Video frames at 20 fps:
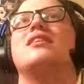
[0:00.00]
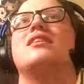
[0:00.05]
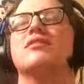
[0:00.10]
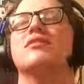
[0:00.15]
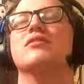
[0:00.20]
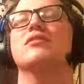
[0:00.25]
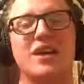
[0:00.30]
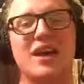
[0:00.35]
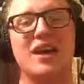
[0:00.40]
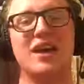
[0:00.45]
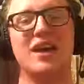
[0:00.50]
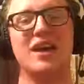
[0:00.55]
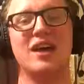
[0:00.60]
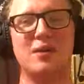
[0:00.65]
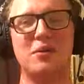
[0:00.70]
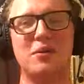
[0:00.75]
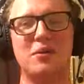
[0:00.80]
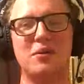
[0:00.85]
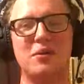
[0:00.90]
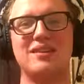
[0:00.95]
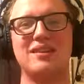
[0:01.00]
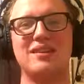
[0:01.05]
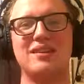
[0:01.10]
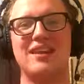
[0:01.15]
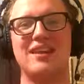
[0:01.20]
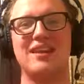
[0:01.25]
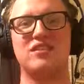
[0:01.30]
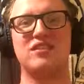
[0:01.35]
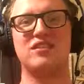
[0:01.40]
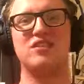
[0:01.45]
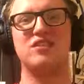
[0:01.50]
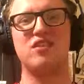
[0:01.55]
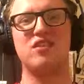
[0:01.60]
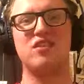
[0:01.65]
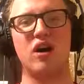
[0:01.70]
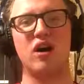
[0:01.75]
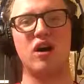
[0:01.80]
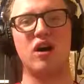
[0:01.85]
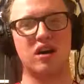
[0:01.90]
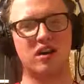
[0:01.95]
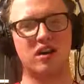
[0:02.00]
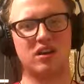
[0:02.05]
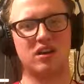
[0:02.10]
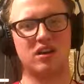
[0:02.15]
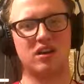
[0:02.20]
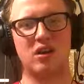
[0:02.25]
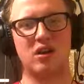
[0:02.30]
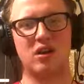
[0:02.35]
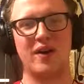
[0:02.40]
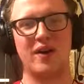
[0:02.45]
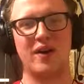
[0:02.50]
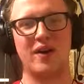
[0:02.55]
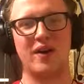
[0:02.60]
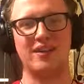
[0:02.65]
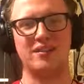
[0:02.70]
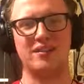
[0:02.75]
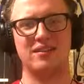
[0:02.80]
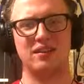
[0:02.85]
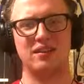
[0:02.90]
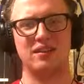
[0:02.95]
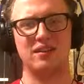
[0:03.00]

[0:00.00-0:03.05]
and it wasn't as dark, as the